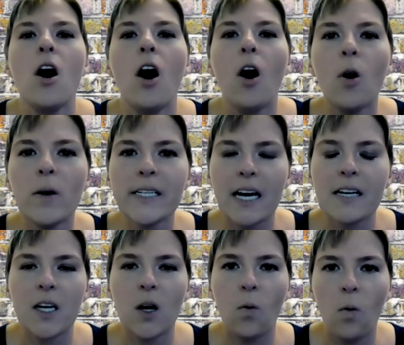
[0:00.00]
Always
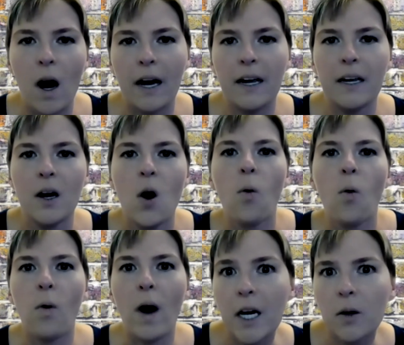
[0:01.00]
asking why.
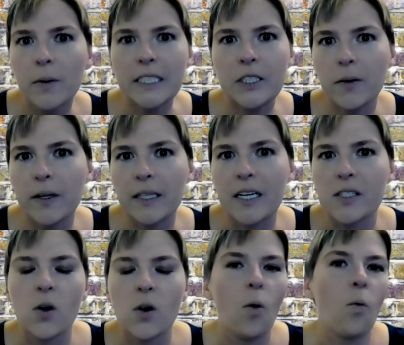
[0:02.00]
Why are we doing this?
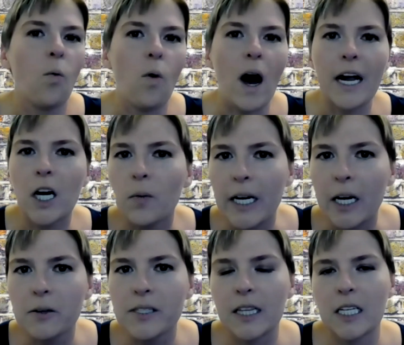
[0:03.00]
Why are we
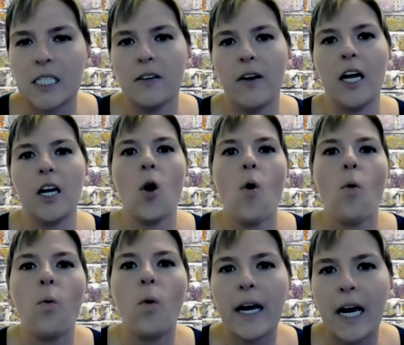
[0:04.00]
hosting this event?
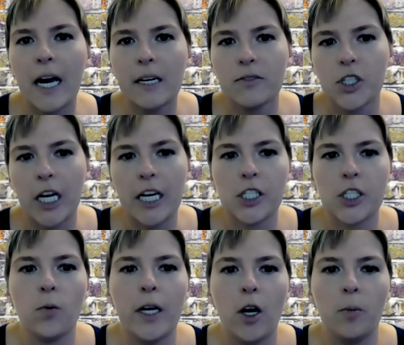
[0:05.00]
What kind of change are
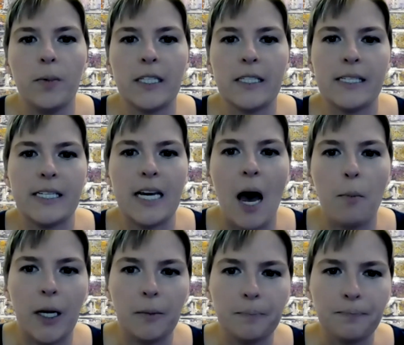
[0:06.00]
we hoping to see
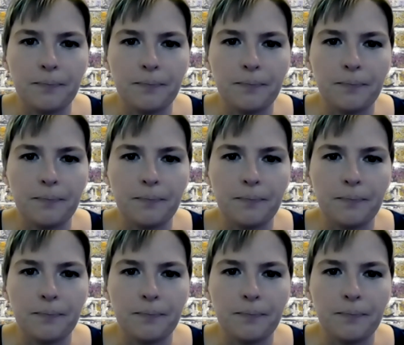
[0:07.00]
happen?